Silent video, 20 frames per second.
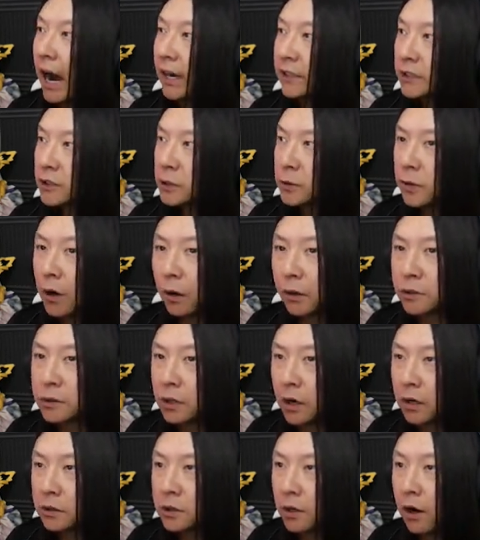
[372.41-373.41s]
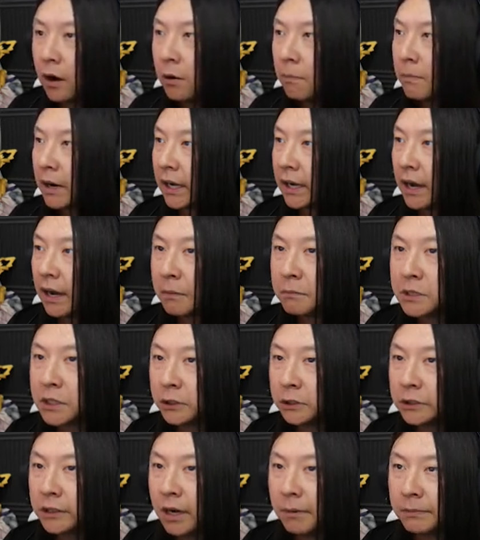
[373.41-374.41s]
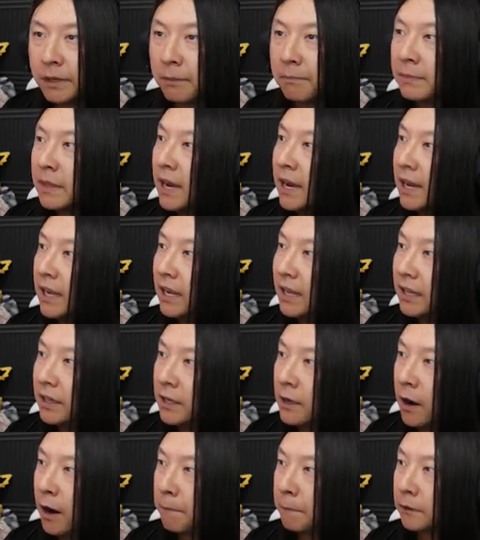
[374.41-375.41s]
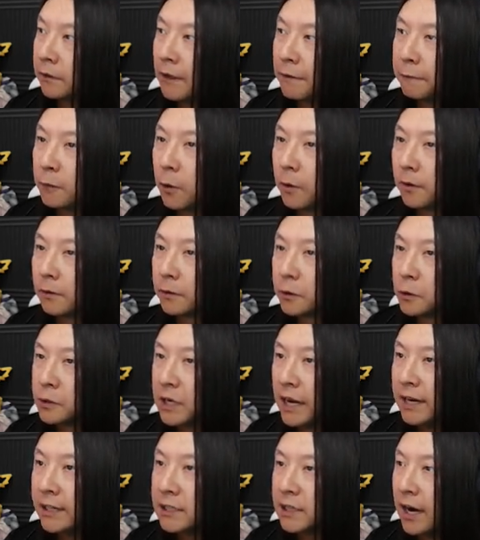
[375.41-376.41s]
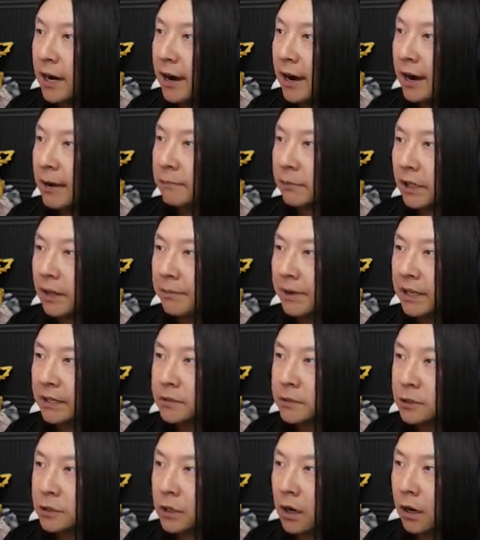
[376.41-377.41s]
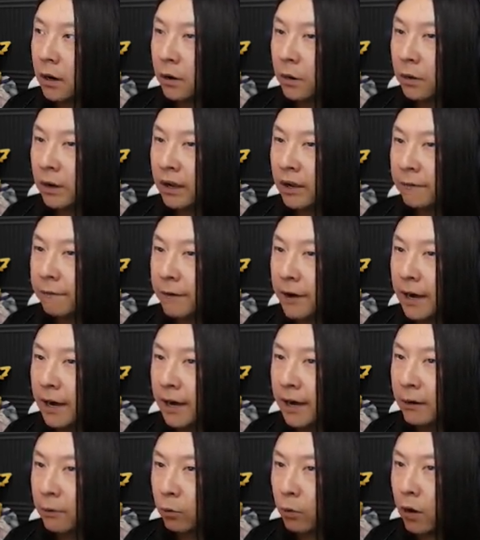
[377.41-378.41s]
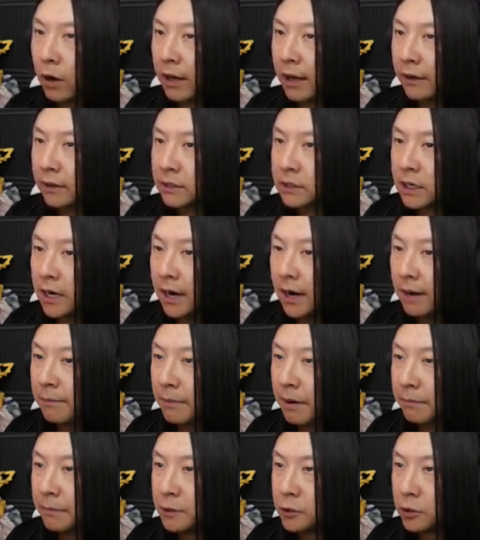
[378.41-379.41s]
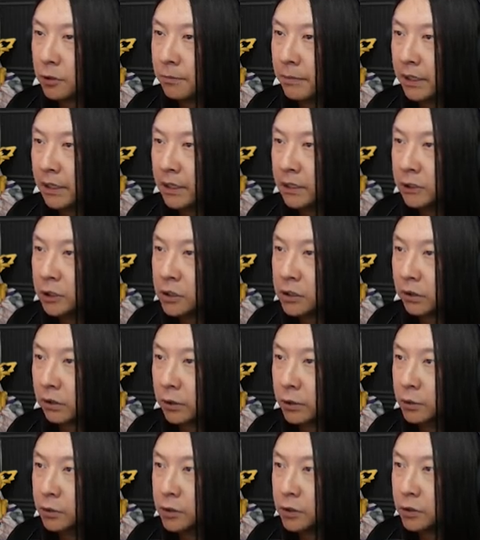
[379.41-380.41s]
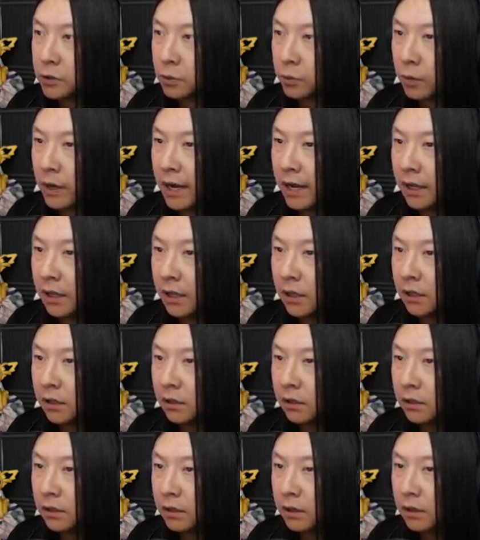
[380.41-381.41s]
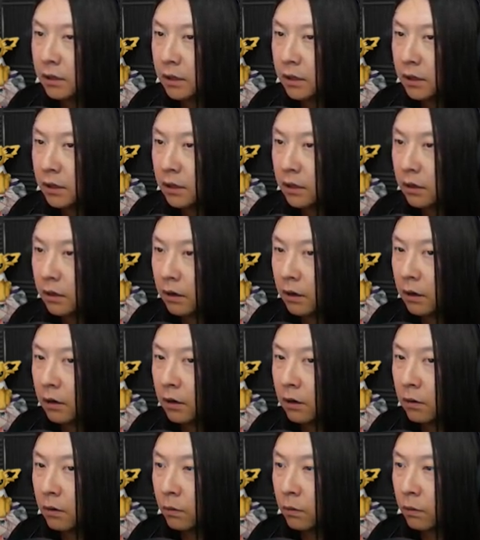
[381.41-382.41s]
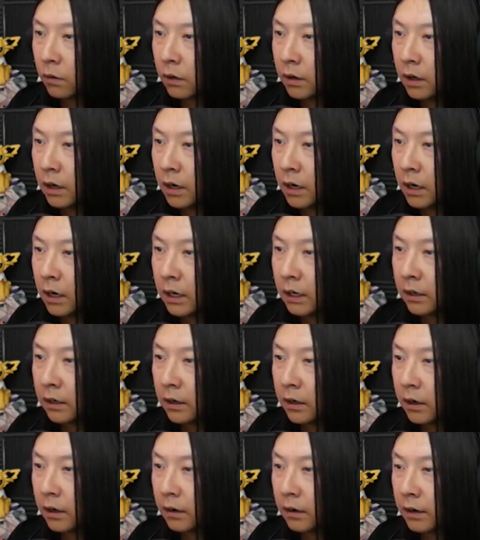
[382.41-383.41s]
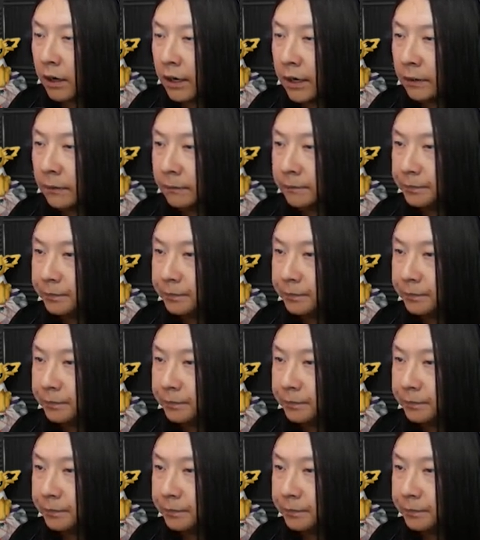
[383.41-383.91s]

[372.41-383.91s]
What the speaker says: I just noticed also, oh my God, I'm such a dum-dum. In the upper left corner, there's a time limit. So if I run out of time, I'm assuming you just lose as well. Oh God, all right.